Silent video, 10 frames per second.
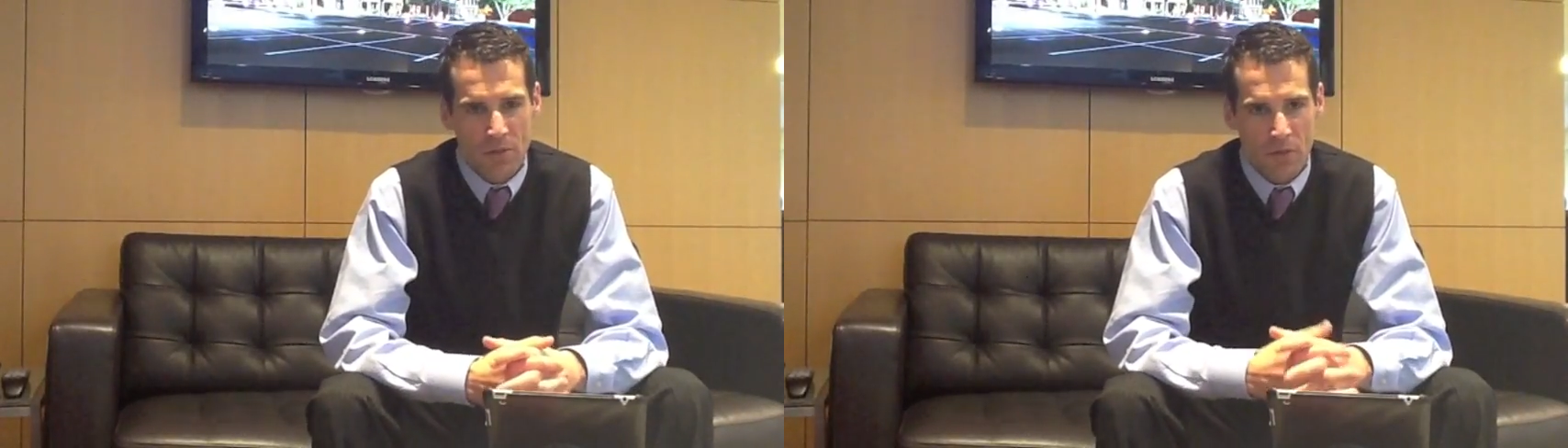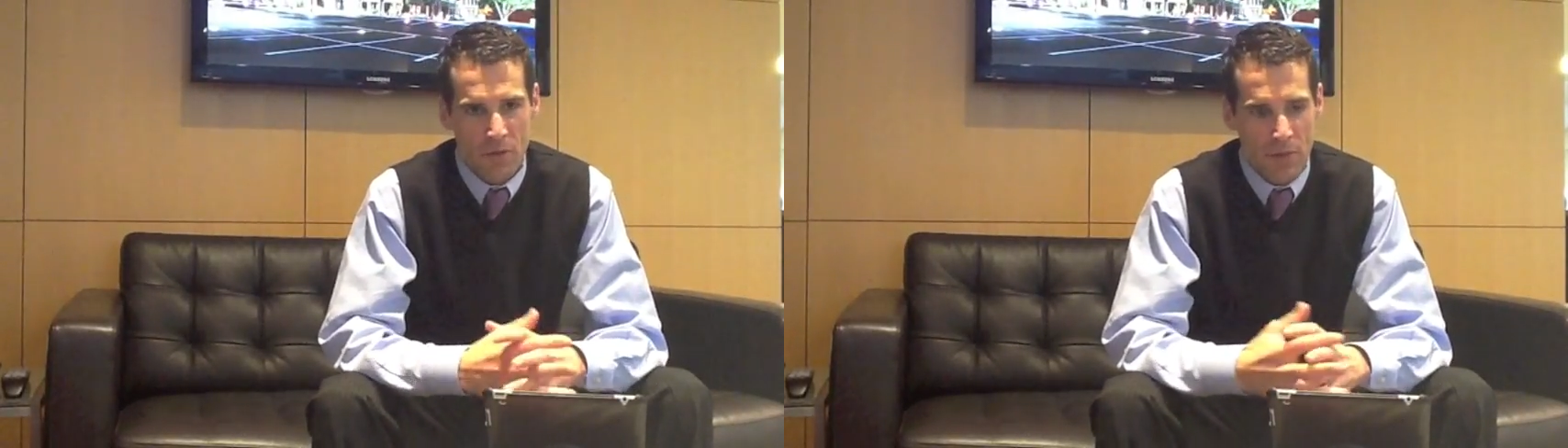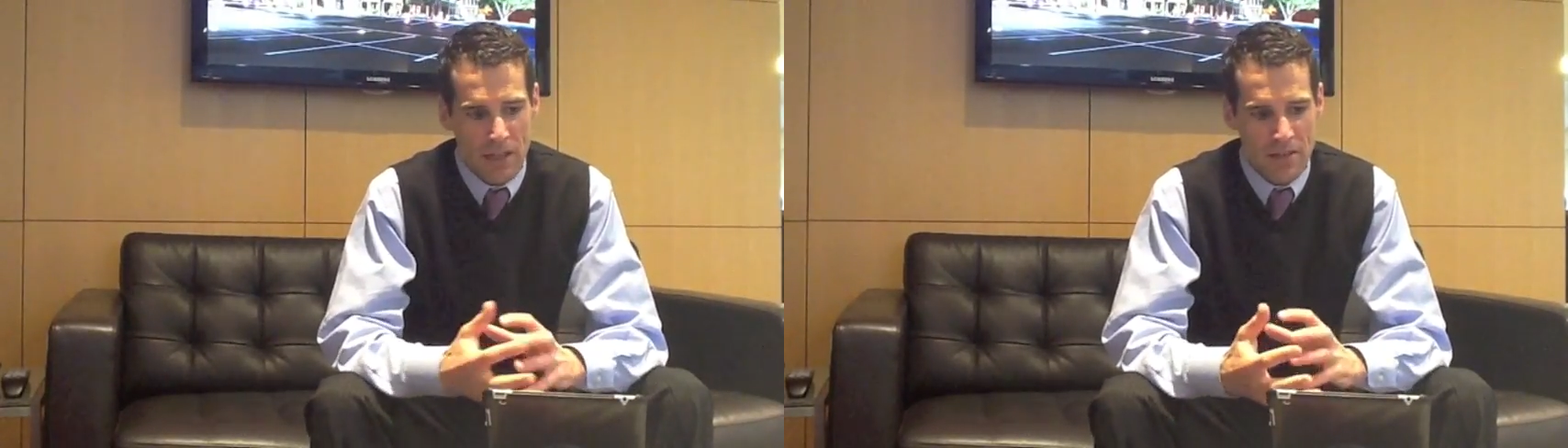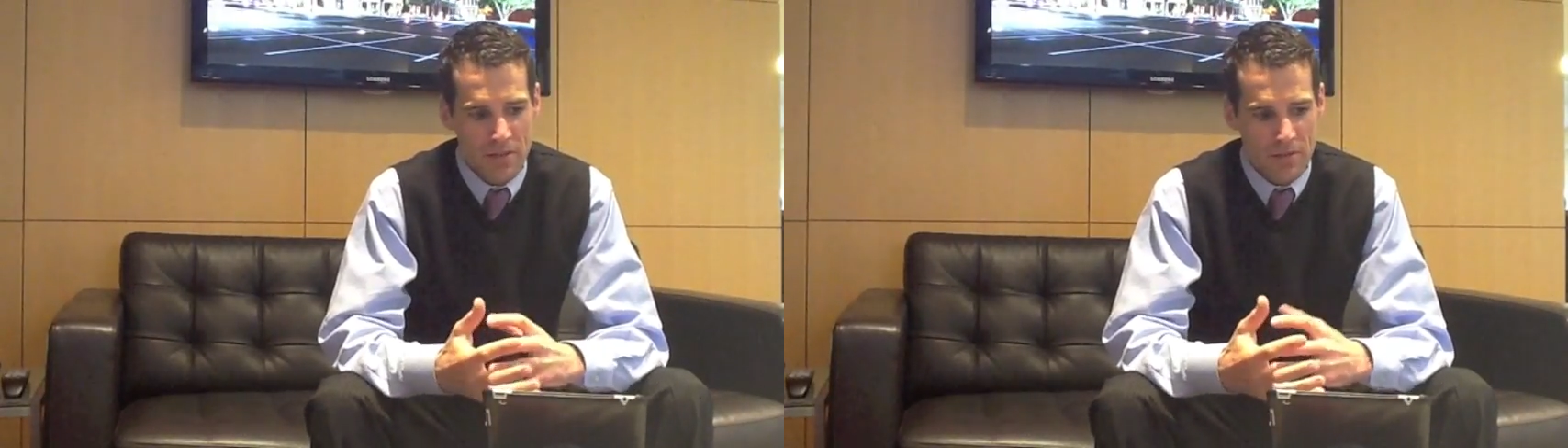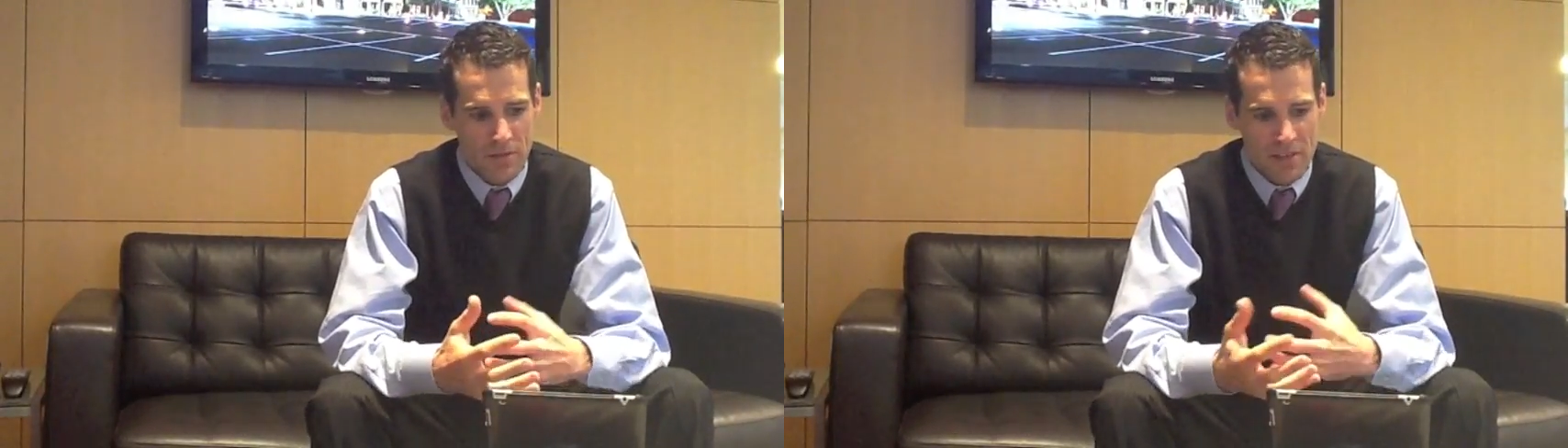remains
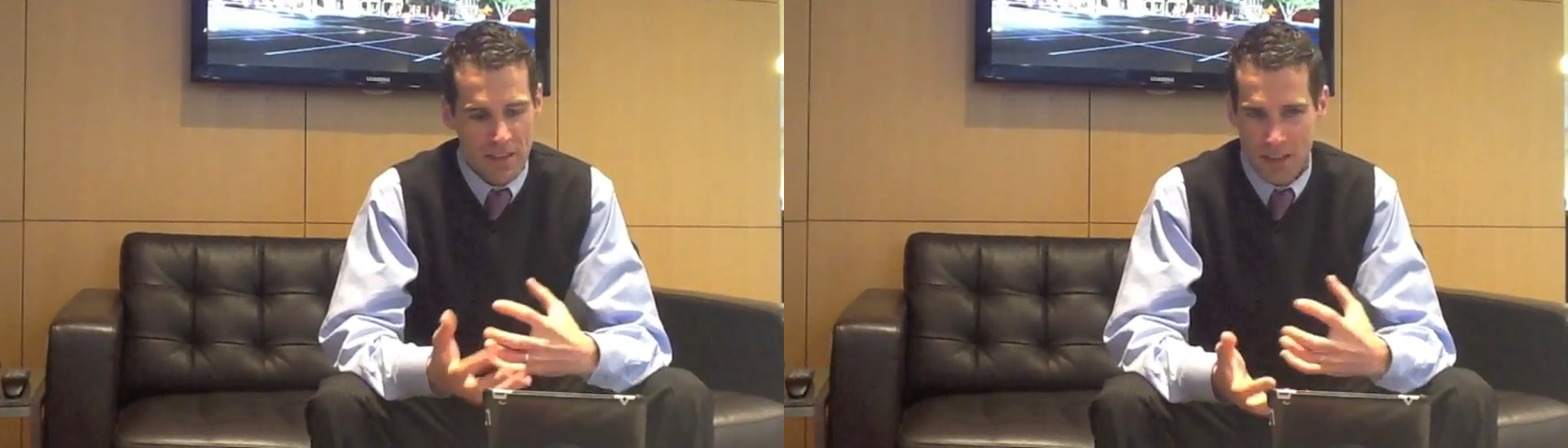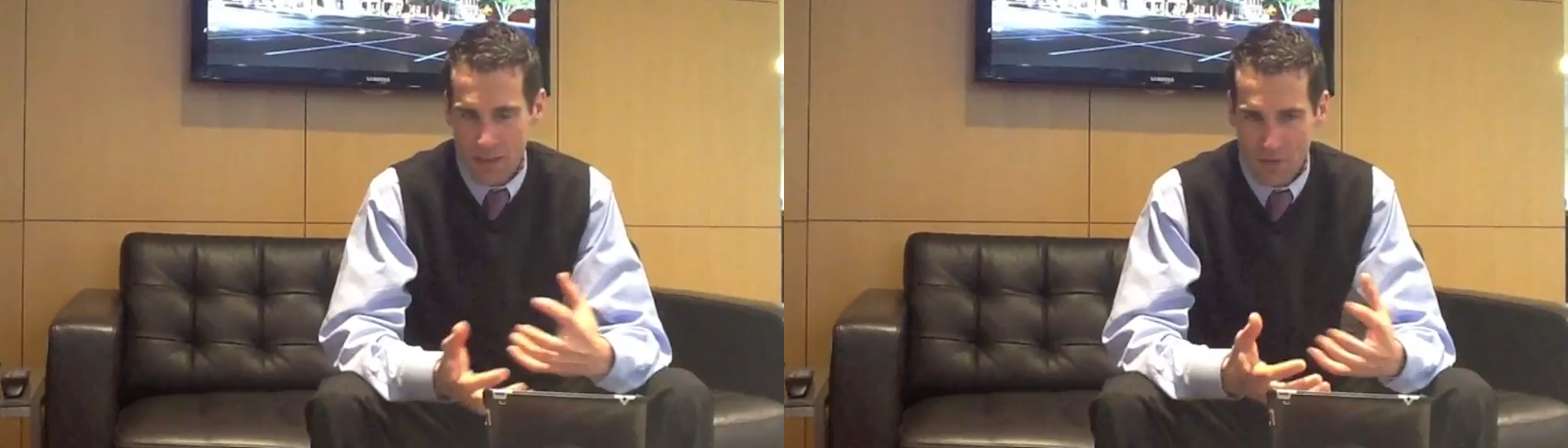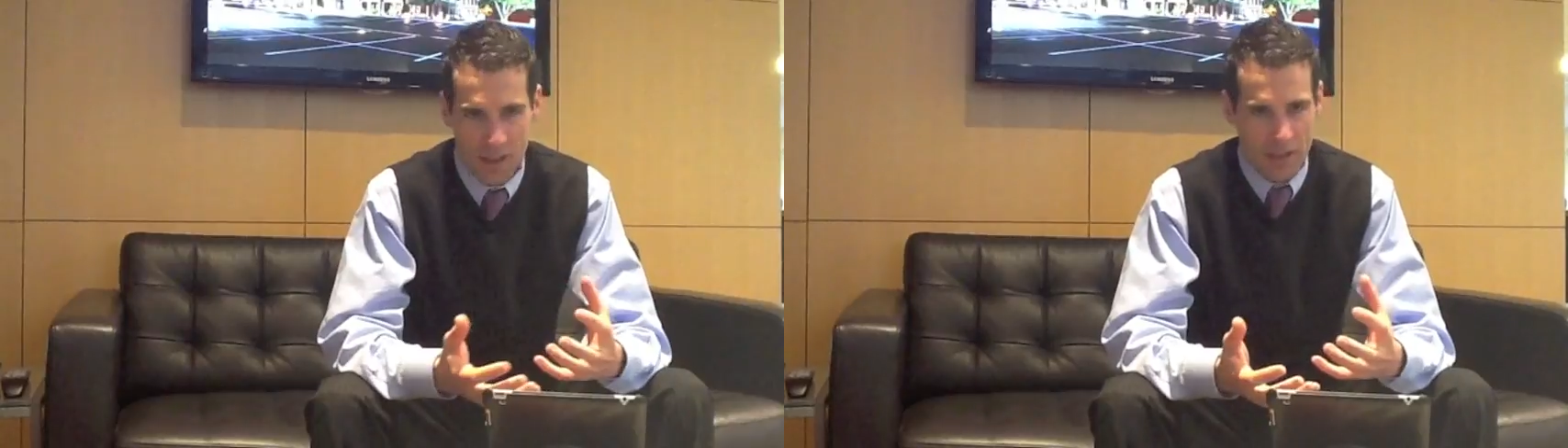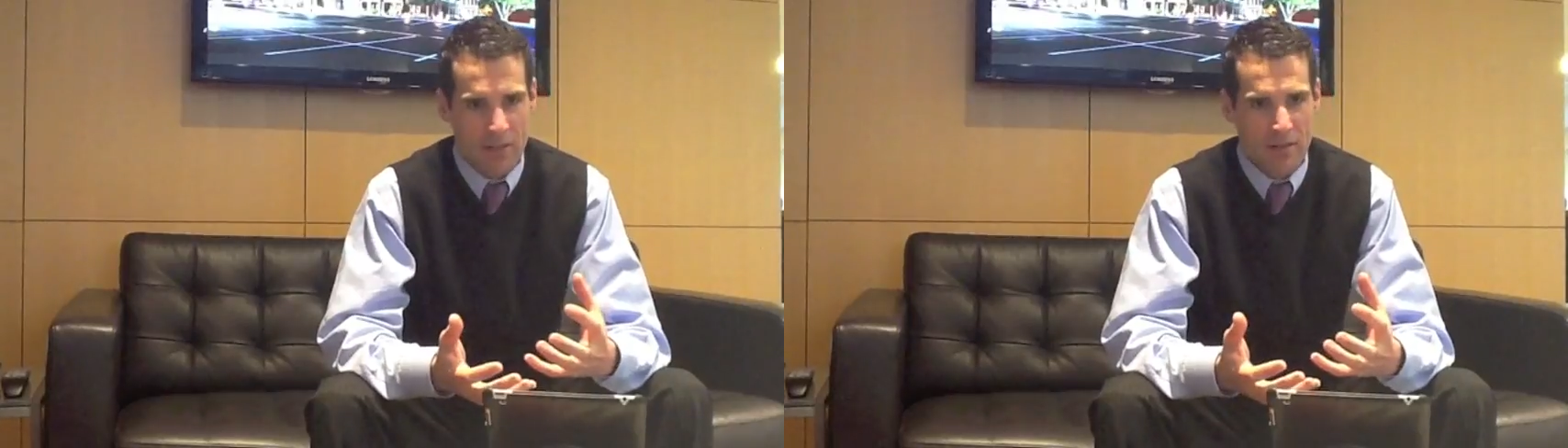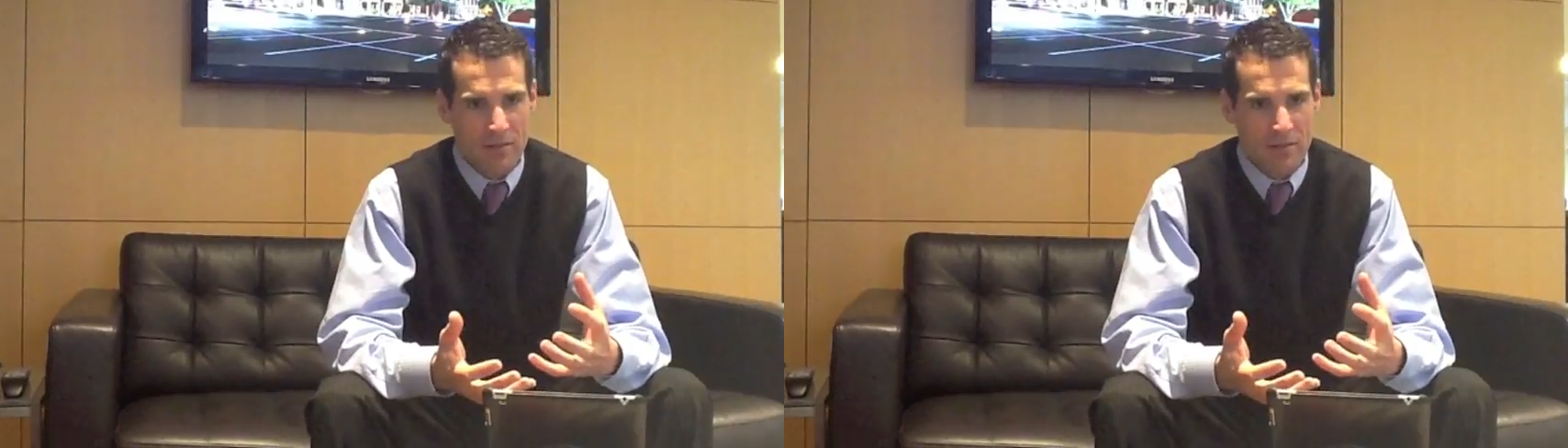significant